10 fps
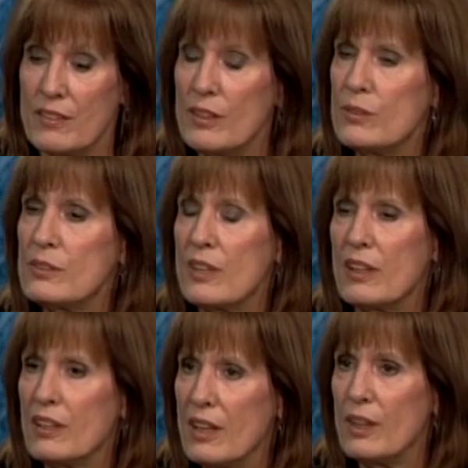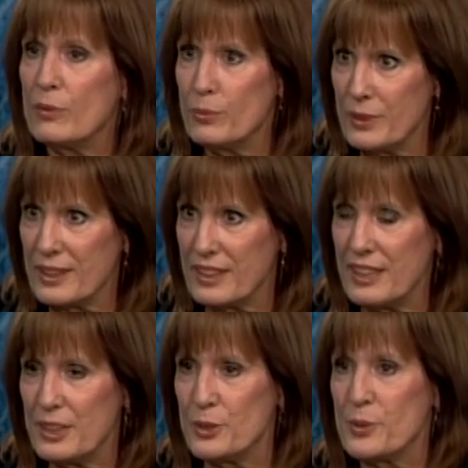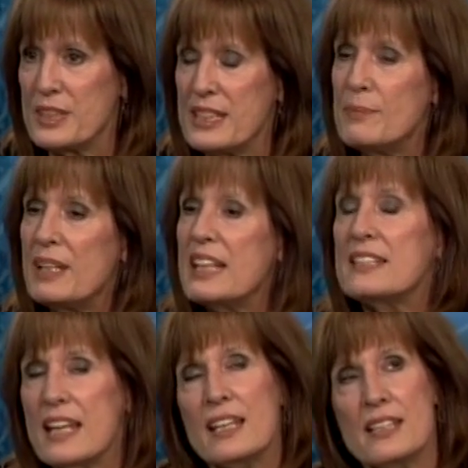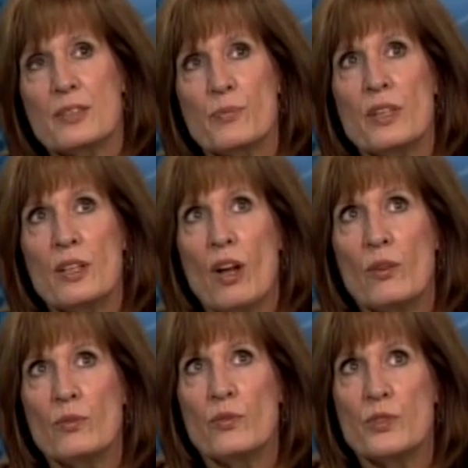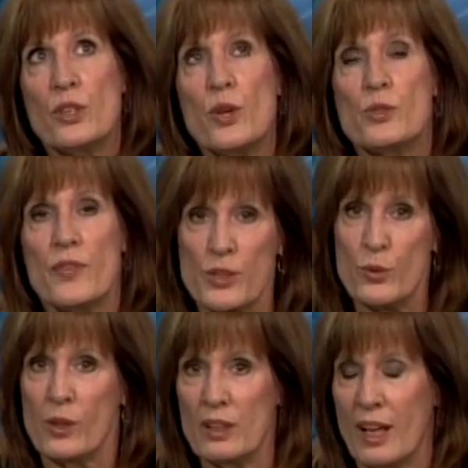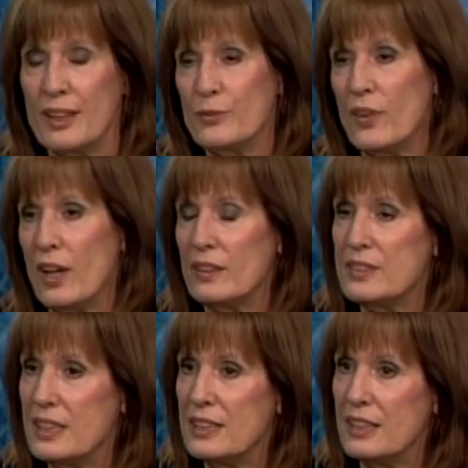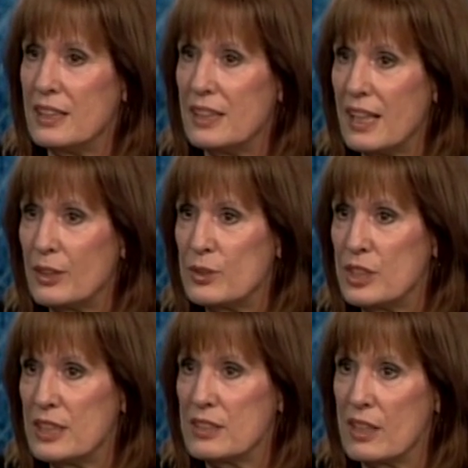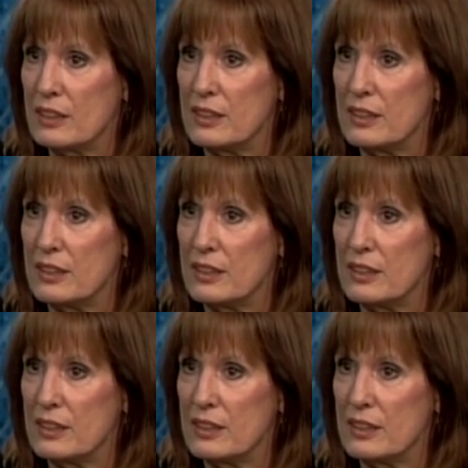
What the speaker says: Those are all really interesting, because I guess to those of us who are not involved in energy and